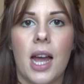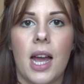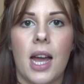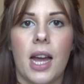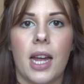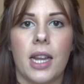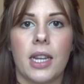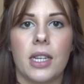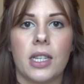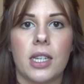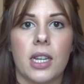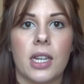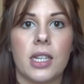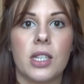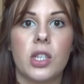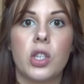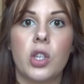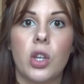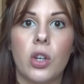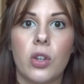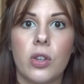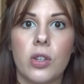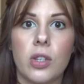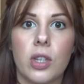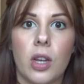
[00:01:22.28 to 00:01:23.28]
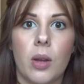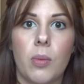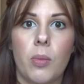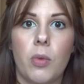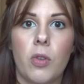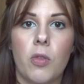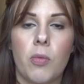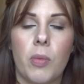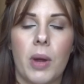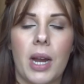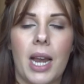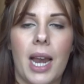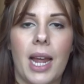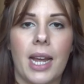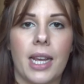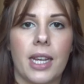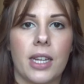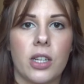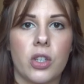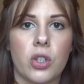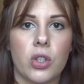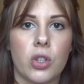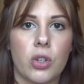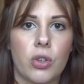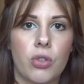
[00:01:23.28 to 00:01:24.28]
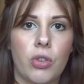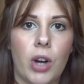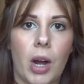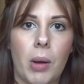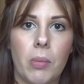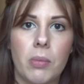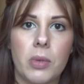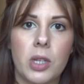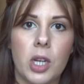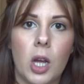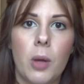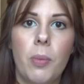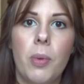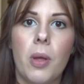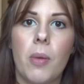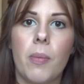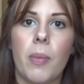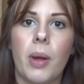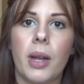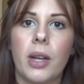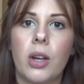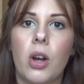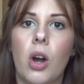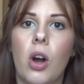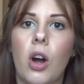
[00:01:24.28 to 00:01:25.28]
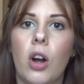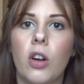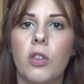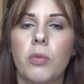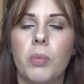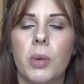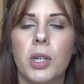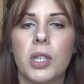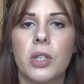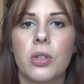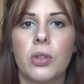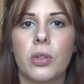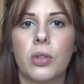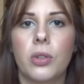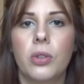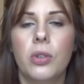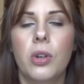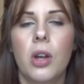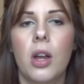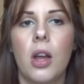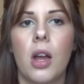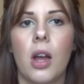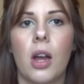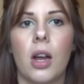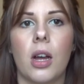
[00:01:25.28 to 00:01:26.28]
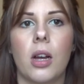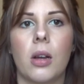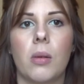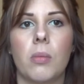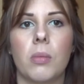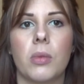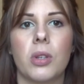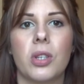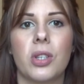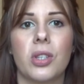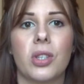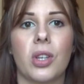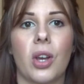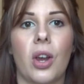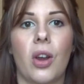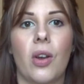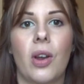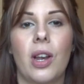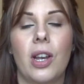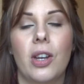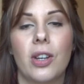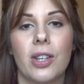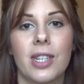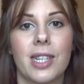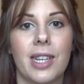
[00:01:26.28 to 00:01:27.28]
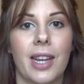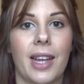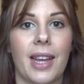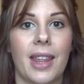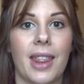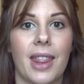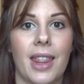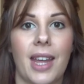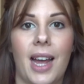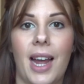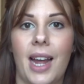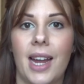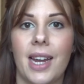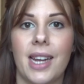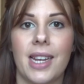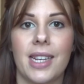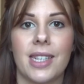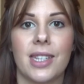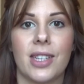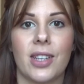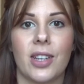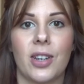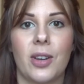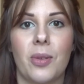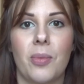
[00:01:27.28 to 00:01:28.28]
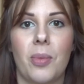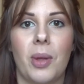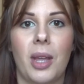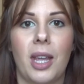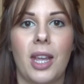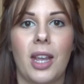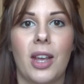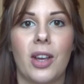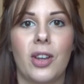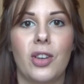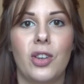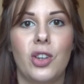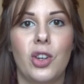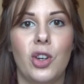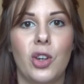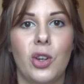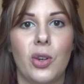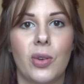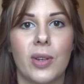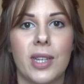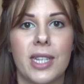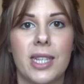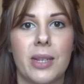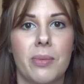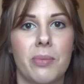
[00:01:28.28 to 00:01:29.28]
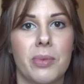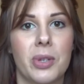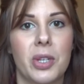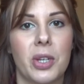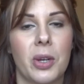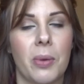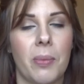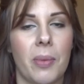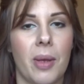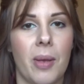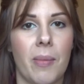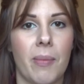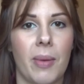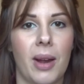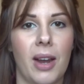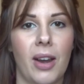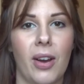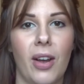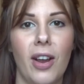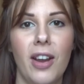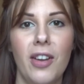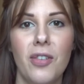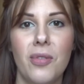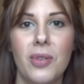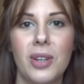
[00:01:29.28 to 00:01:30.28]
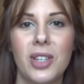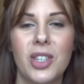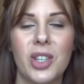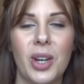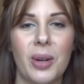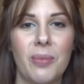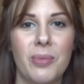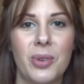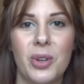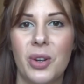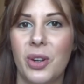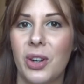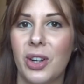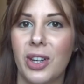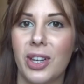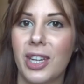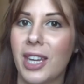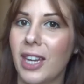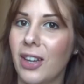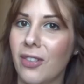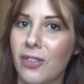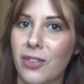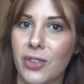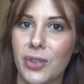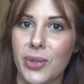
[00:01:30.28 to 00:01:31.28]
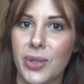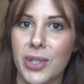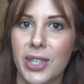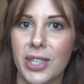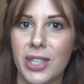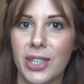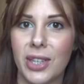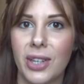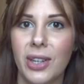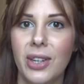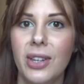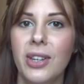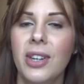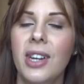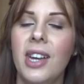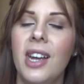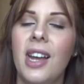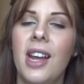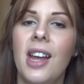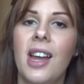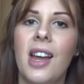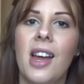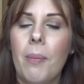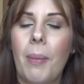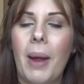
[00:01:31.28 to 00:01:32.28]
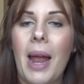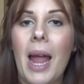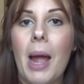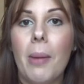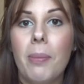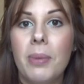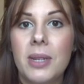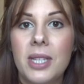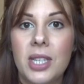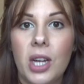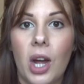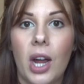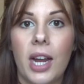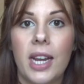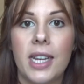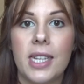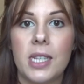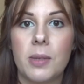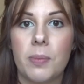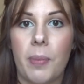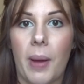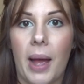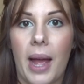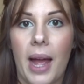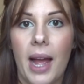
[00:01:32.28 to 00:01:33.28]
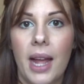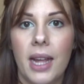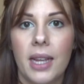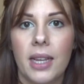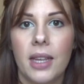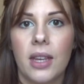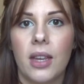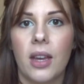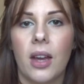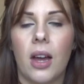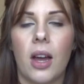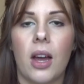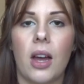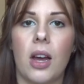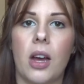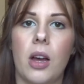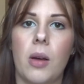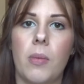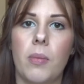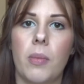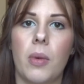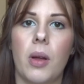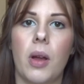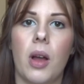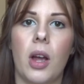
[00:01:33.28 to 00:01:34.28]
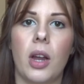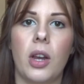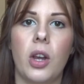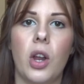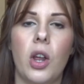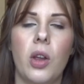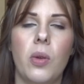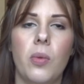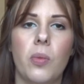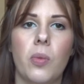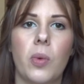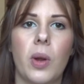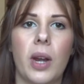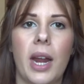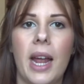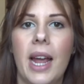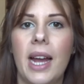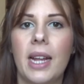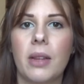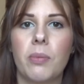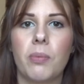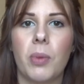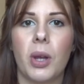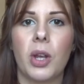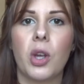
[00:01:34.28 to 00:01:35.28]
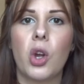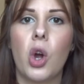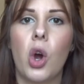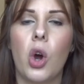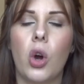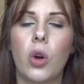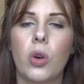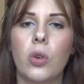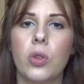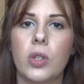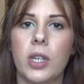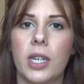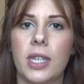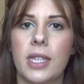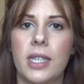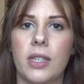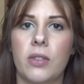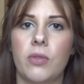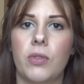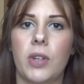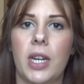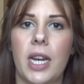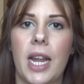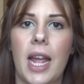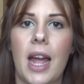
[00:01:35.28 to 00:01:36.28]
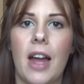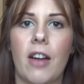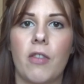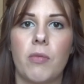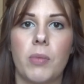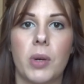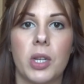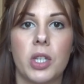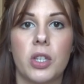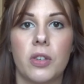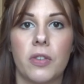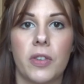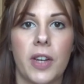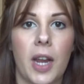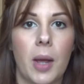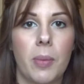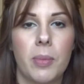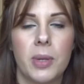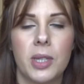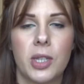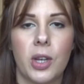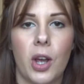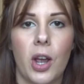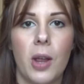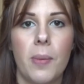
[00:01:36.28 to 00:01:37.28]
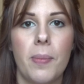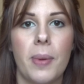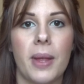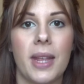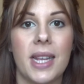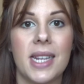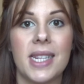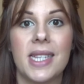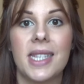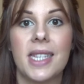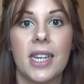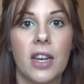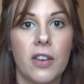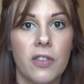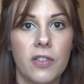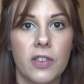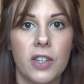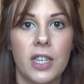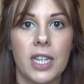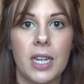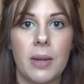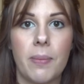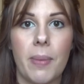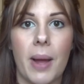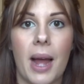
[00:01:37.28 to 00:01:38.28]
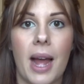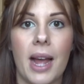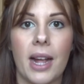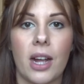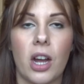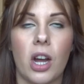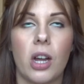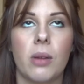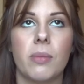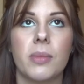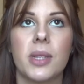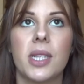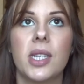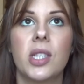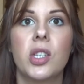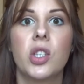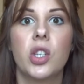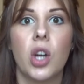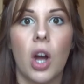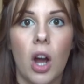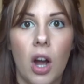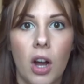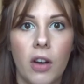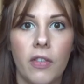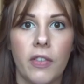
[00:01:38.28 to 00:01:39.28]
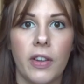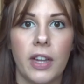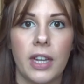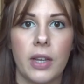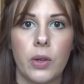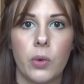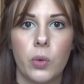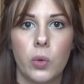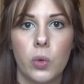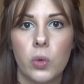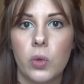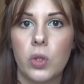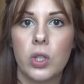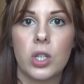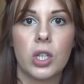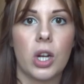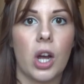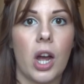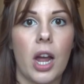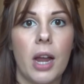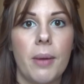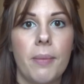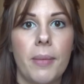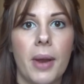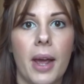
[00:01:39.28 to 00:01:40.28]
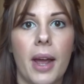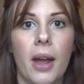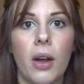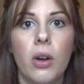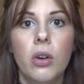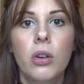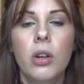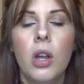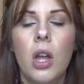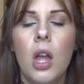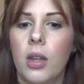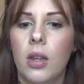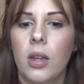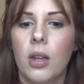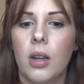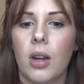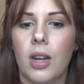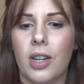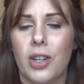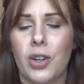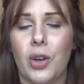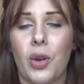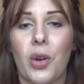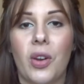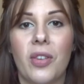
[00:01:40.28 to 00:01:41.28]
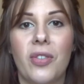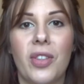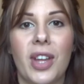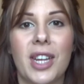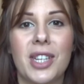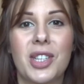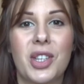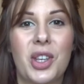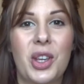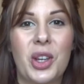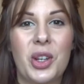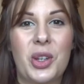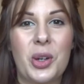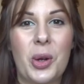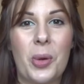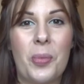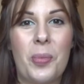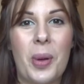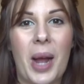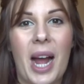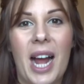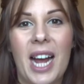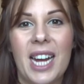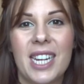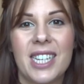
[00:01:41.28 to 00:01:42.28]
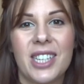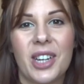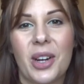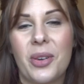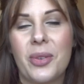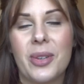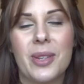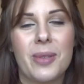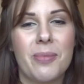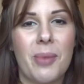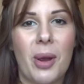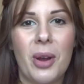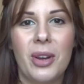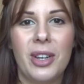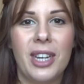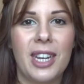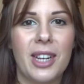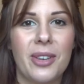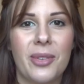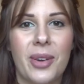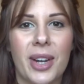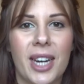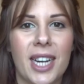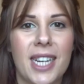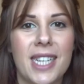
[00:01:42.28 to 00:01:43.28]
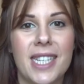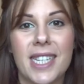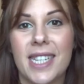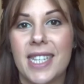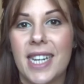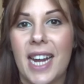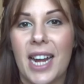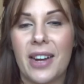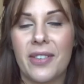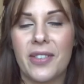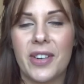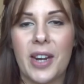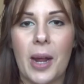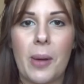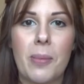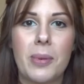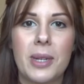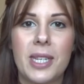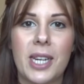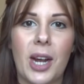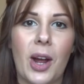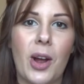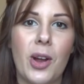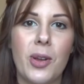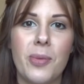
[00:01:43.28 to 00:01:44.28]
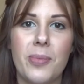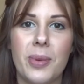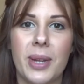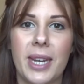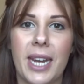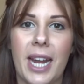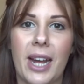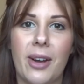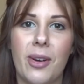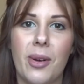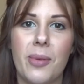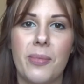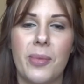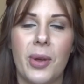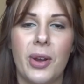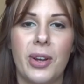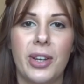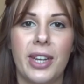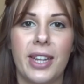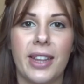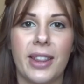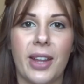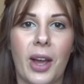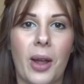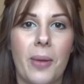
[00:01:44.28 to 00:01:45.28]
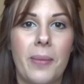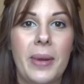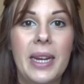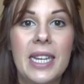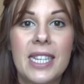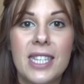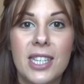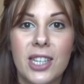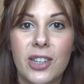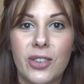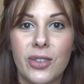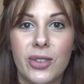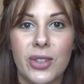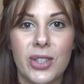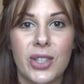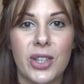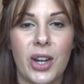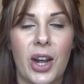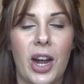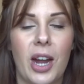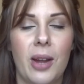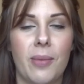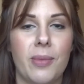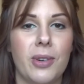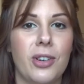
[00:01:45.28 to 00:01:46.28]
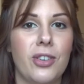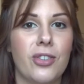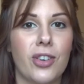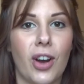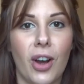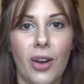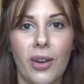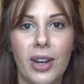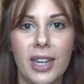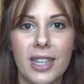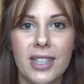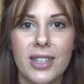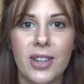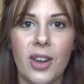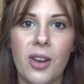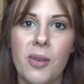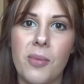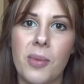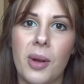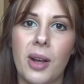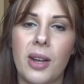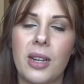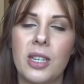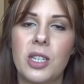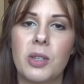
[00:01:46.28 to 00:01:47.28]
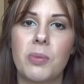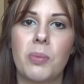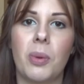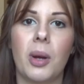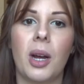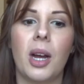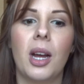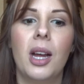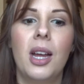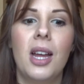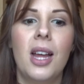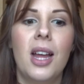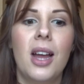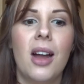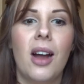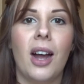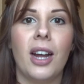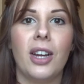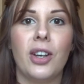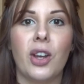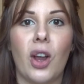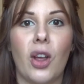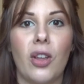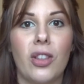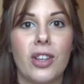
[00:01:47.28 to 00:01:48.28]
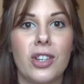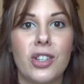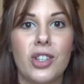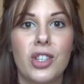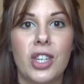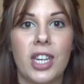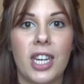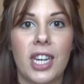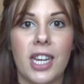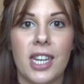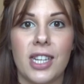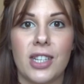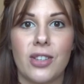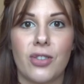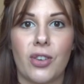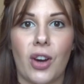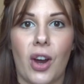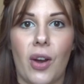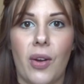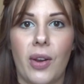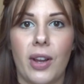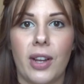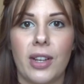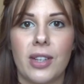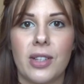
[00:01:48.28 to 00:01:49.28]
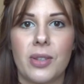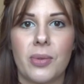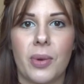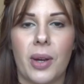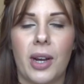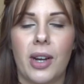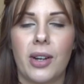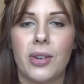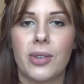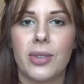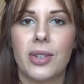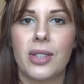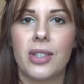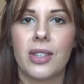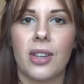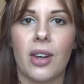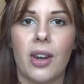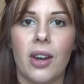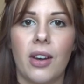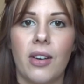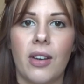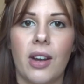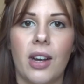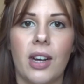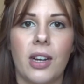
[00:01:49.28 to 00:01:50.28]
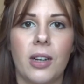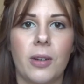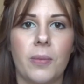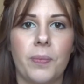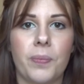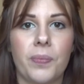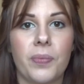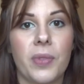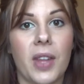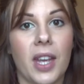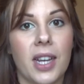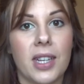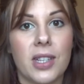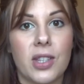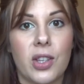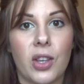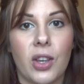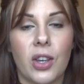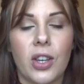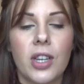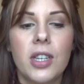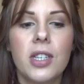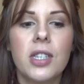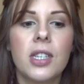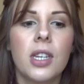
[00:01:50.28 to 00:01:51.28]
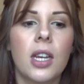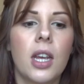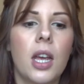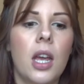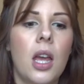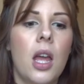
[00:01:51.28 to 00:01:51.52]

and as soon as I moved my leg it just cramped up in my calf muscle um, so it looks like that is going to be a new symptom in my life which I'm not looking forward to. My appetite is back. Um, I know when I had my cold I didn't really have much of an appetite but it's definitely back. I'm starving all the time now. I don't know if that's good or bad. I was moaning when I didn't have an appetite, but now I'm moaning that I'm eating all the time and growing so much, but I know that she is growing as well, so um, that's good.